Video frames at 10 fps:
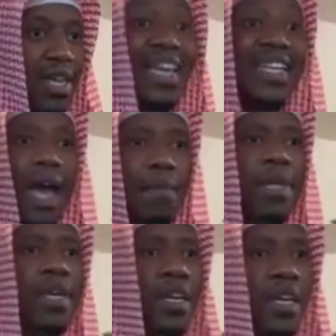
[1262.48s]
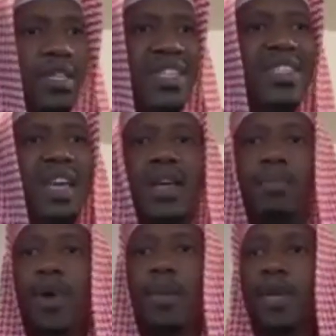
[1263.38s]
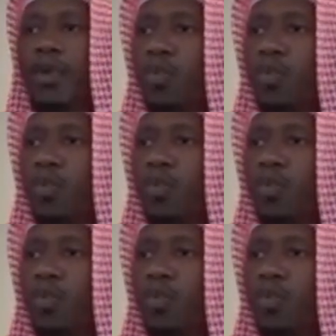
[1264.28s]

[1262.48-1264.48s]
and gambling, these are the abominable